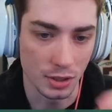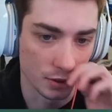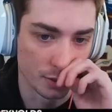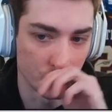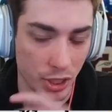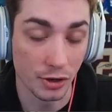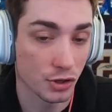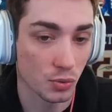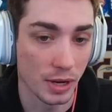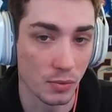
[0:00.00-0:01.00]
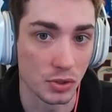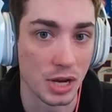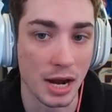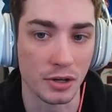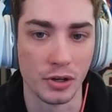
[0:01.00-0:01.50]
The Jeter swing was
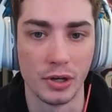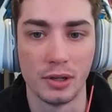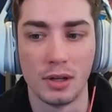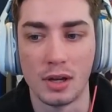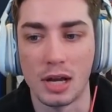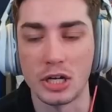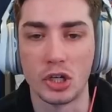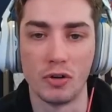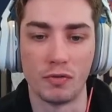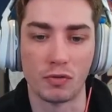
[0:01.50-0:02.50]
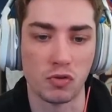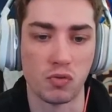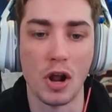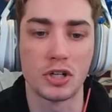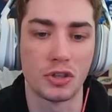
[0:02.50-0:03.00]
not good. I should have
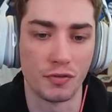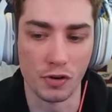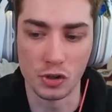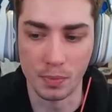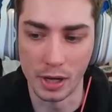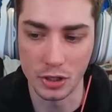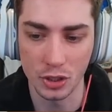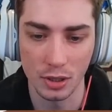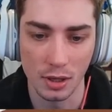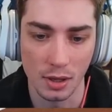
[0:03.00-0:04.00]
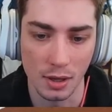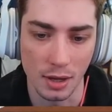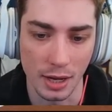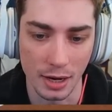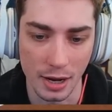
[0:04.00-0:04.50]
crushed the first pitch,
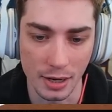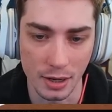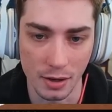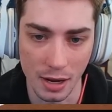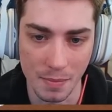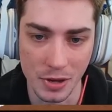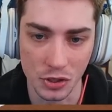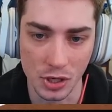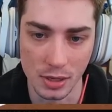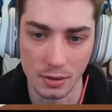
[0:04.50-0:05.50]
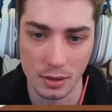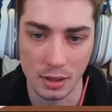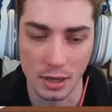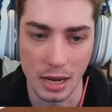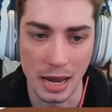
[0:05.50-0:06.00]
and I missed it.
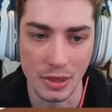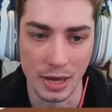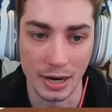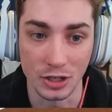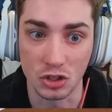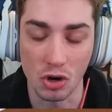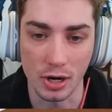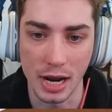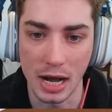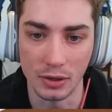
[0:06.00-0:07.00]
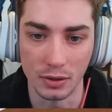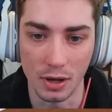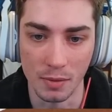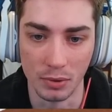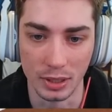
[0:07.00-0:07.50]
And then I struck out
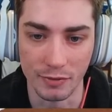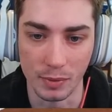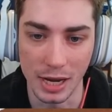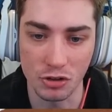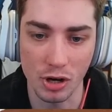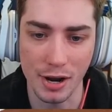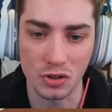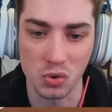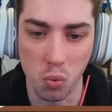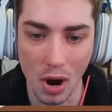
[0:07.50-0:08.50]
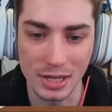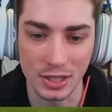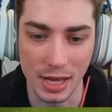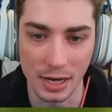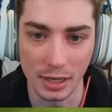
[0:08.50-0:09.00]
unbelievably. I struck out twice
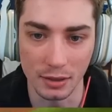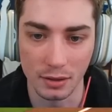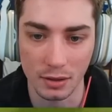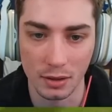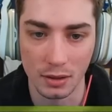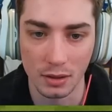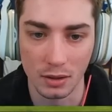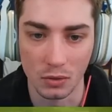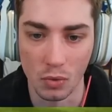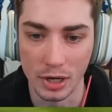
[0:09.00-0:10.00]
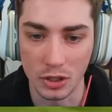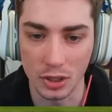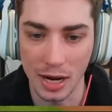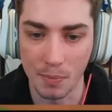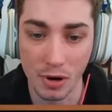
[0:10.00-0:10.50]
that inning, which
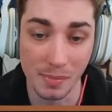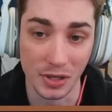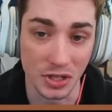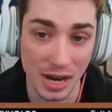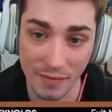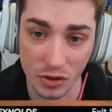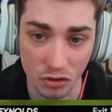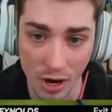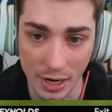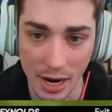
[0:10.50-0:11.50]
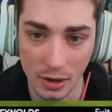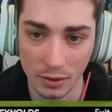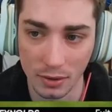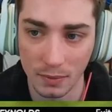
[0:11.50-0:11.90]
I pretty much never strike out.